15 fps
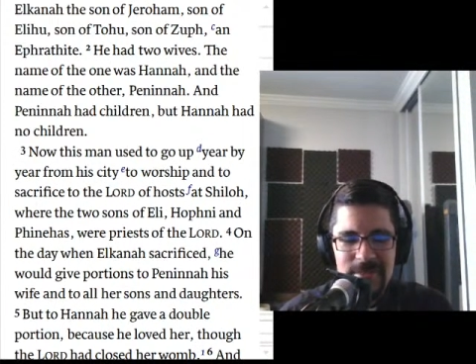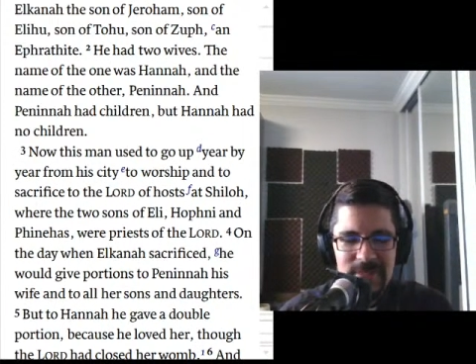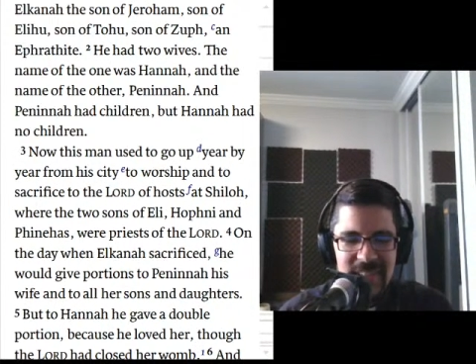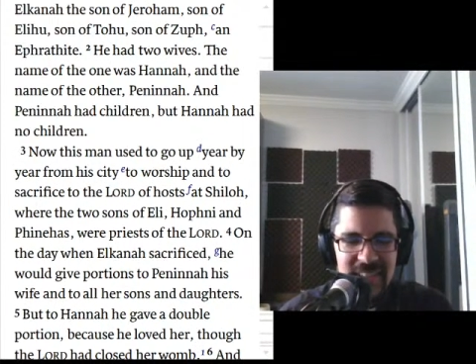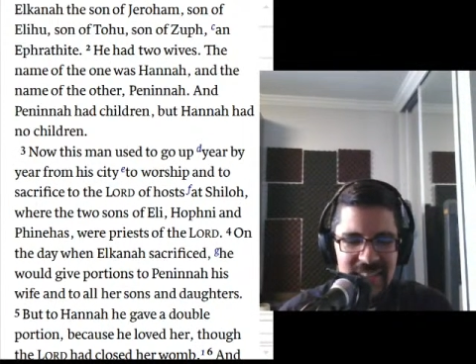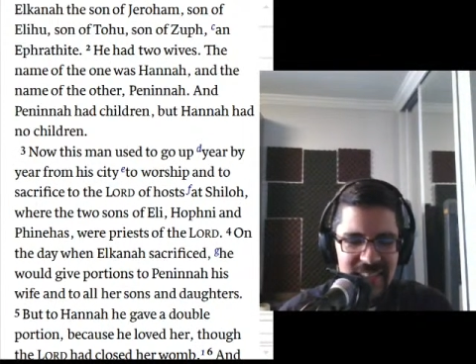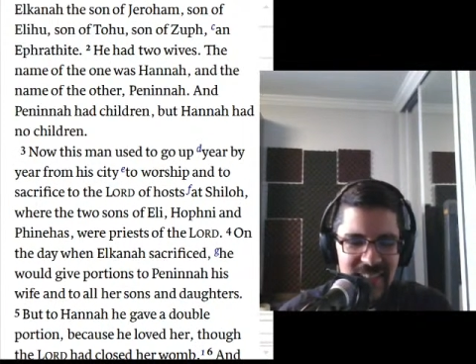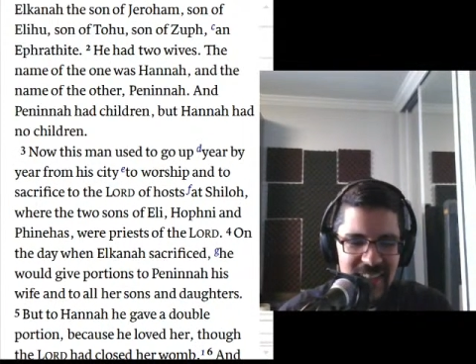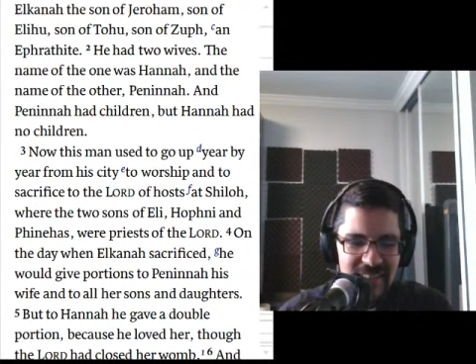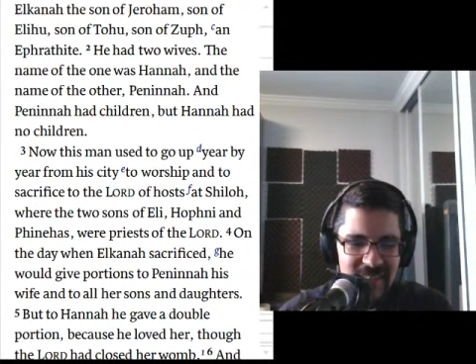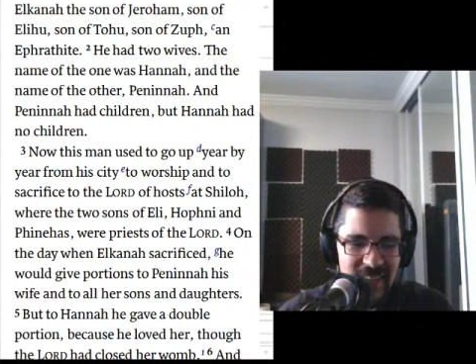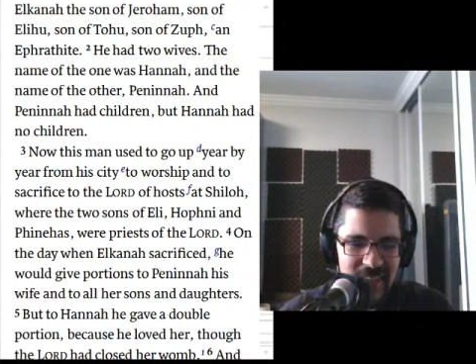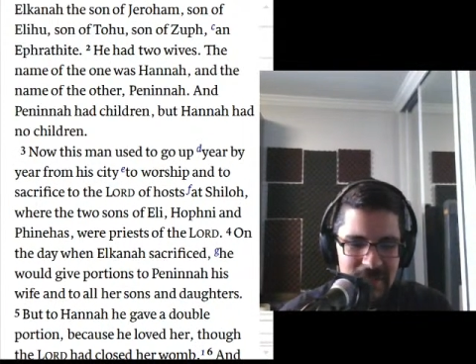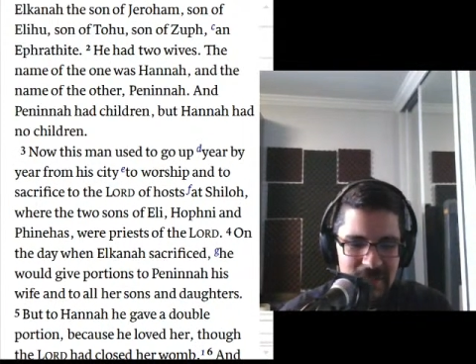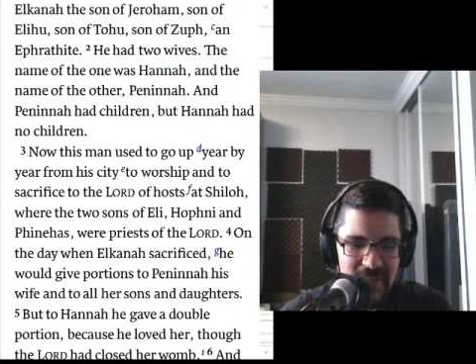But I
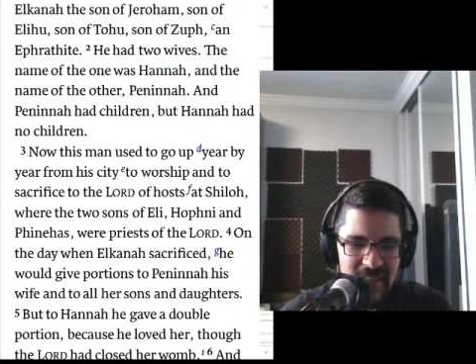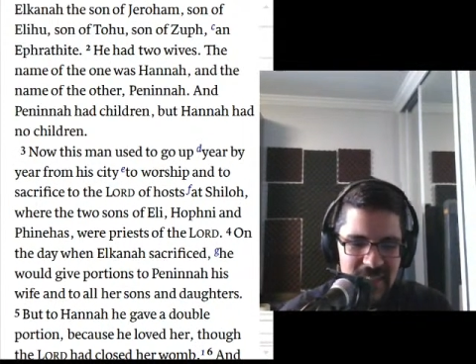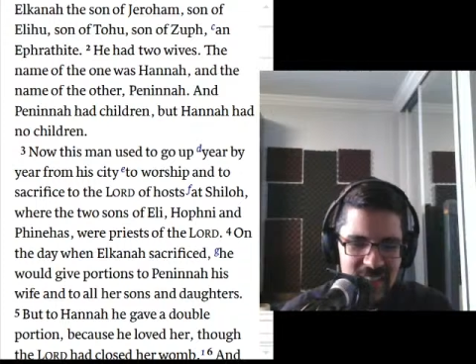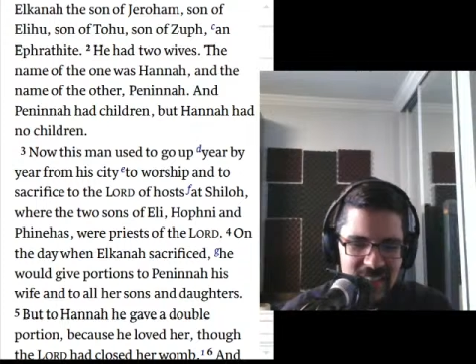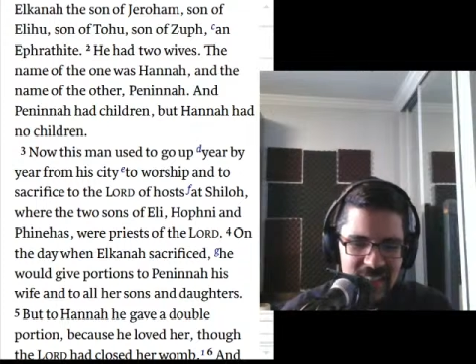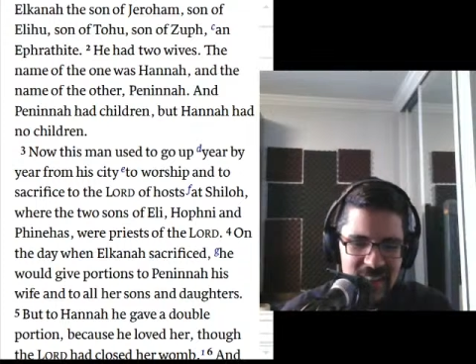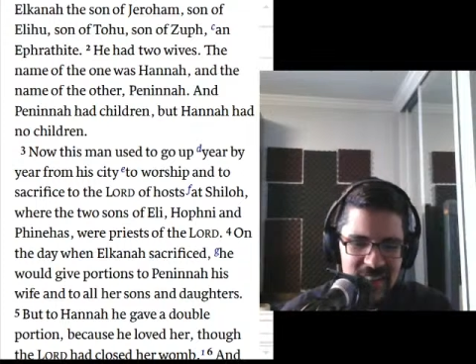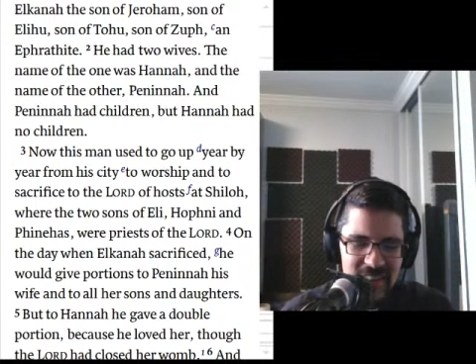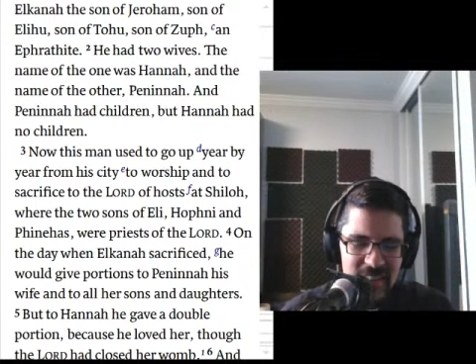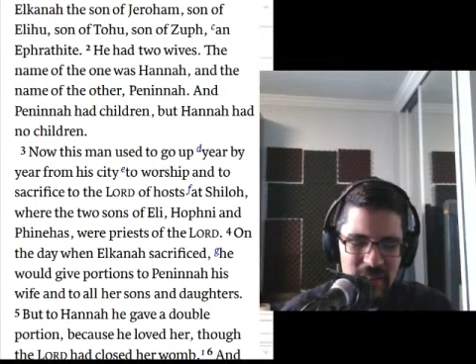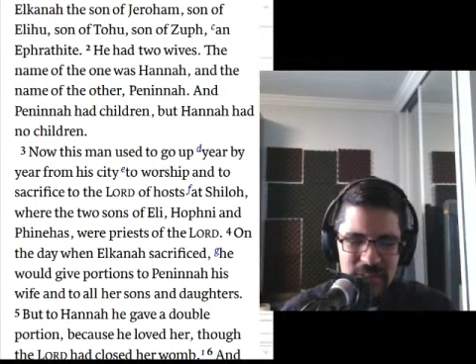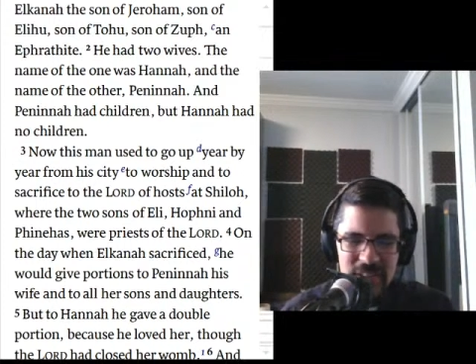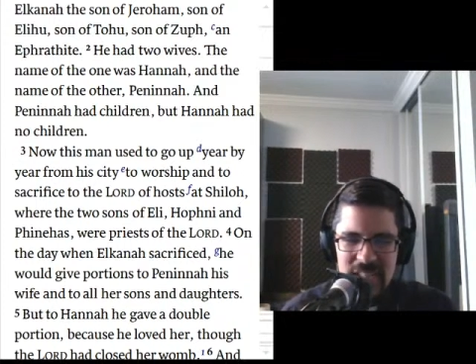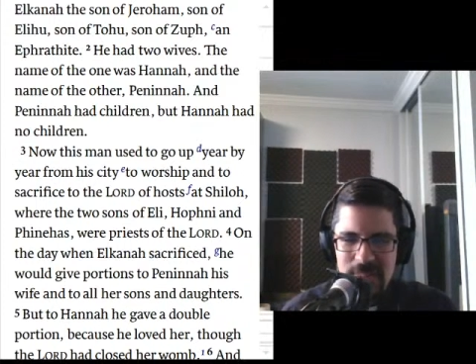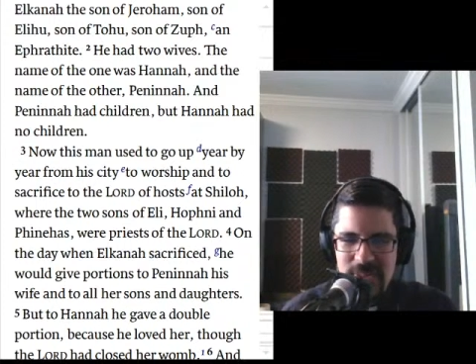mean, then again, the
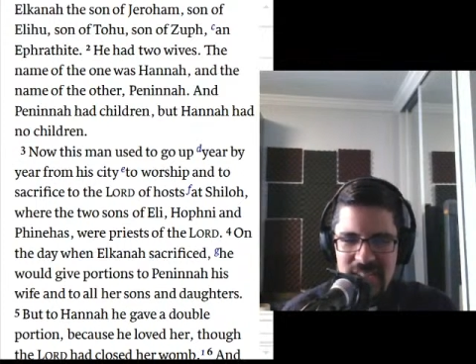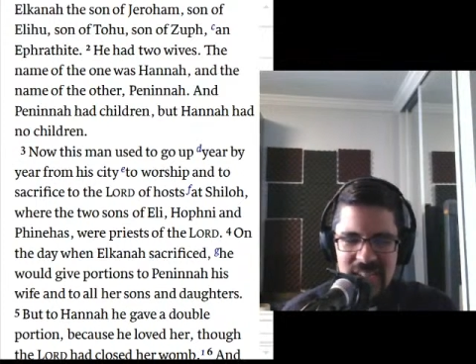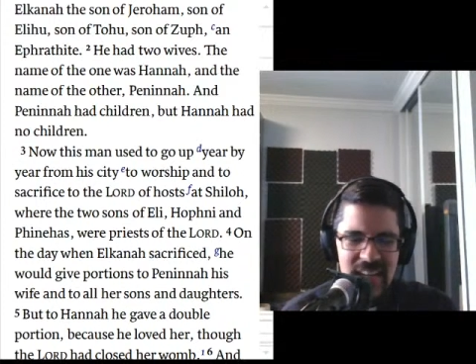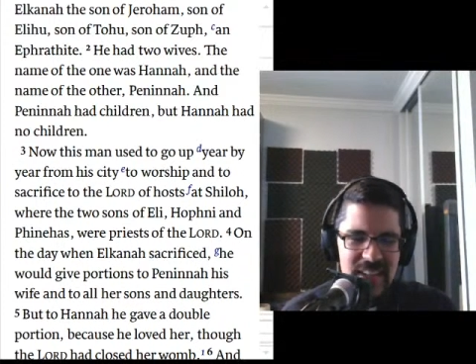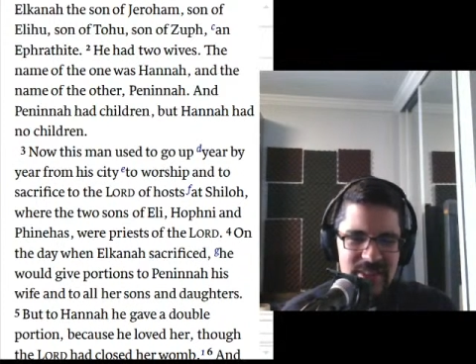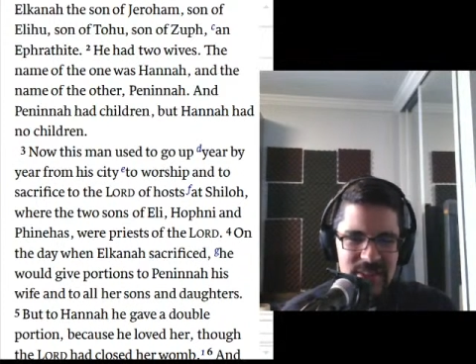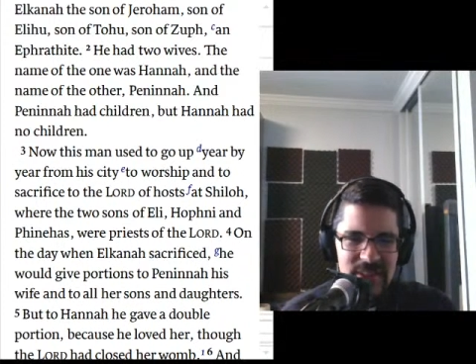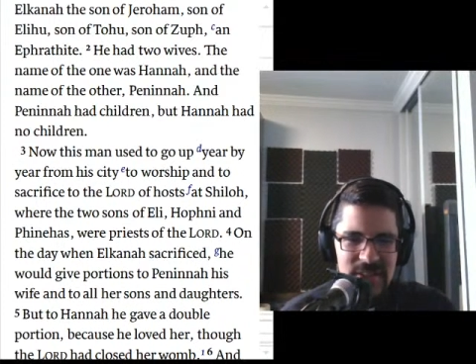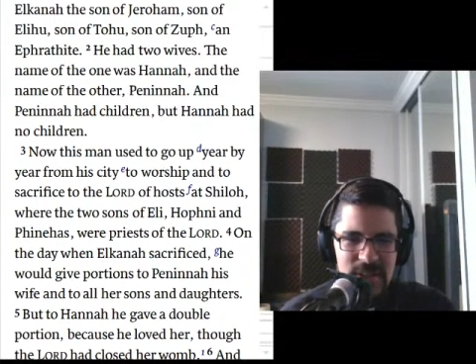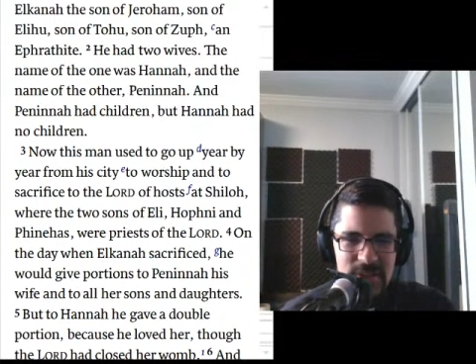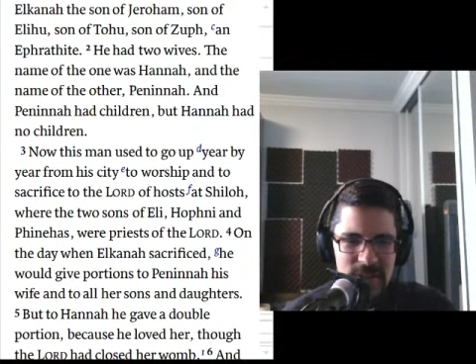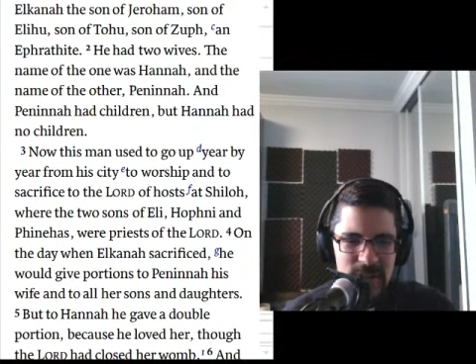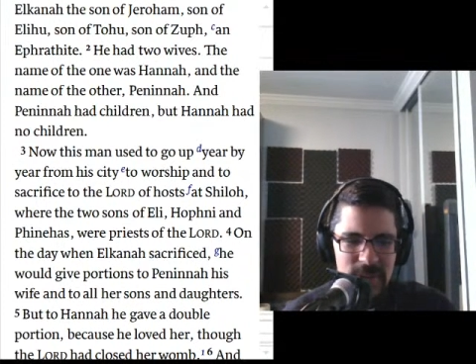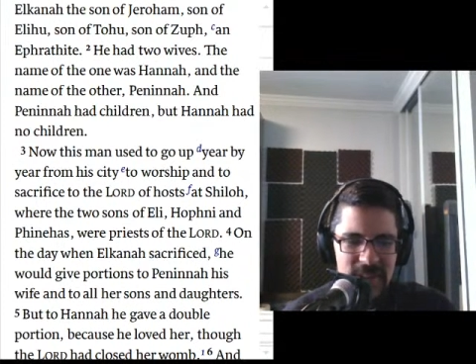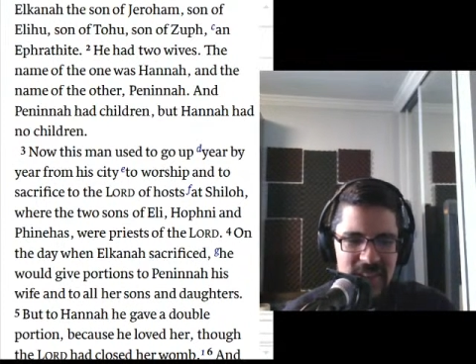Old Testament's constantly
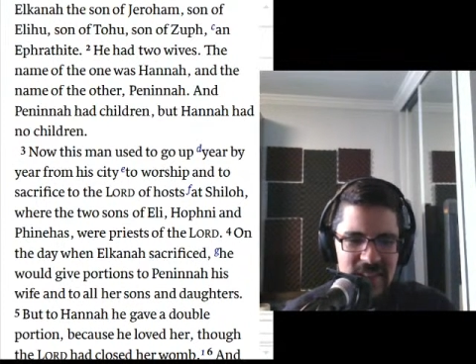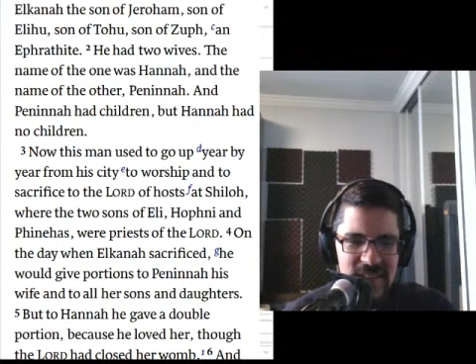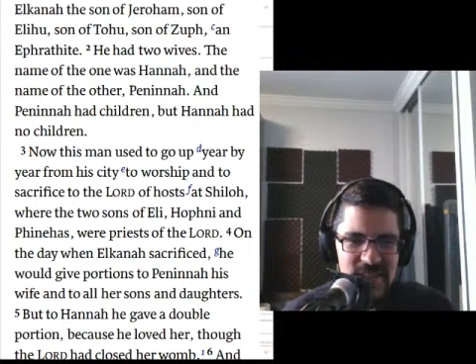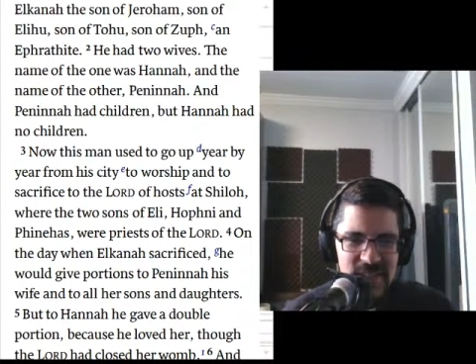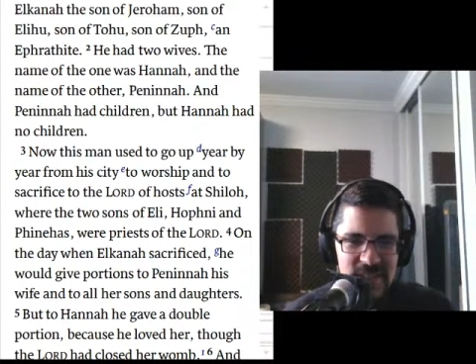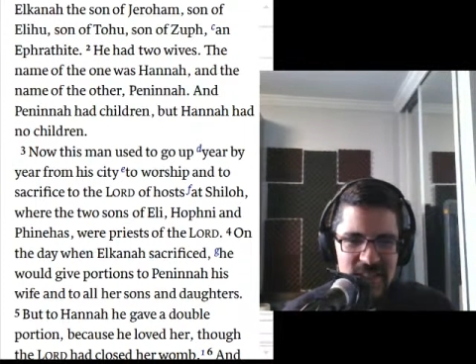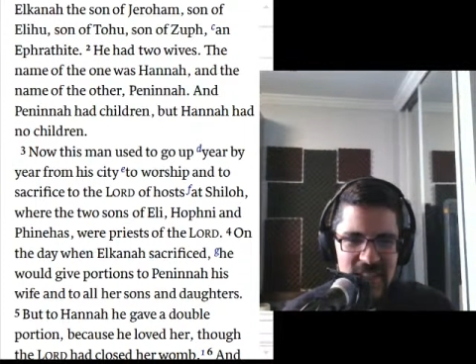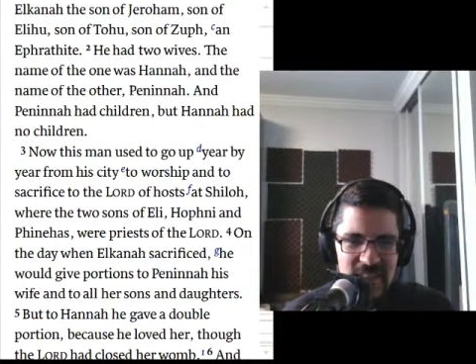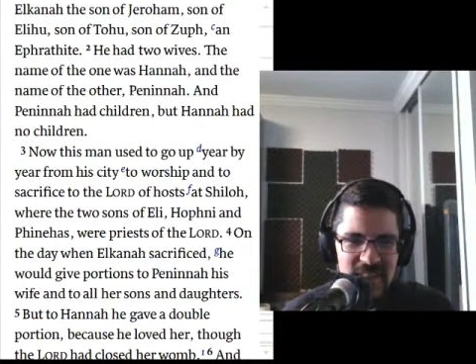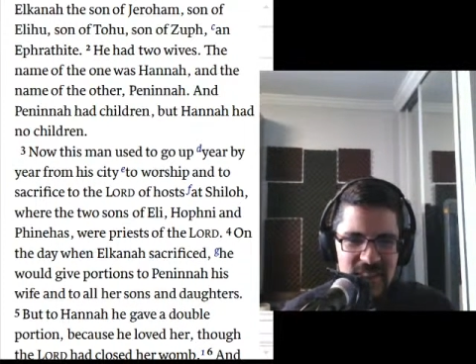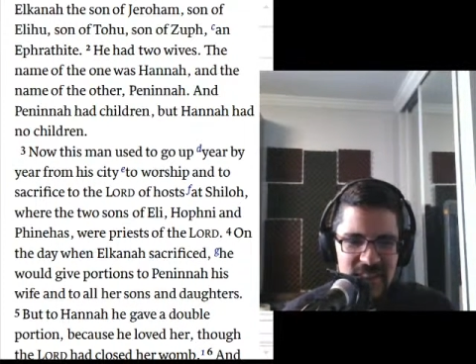showing us that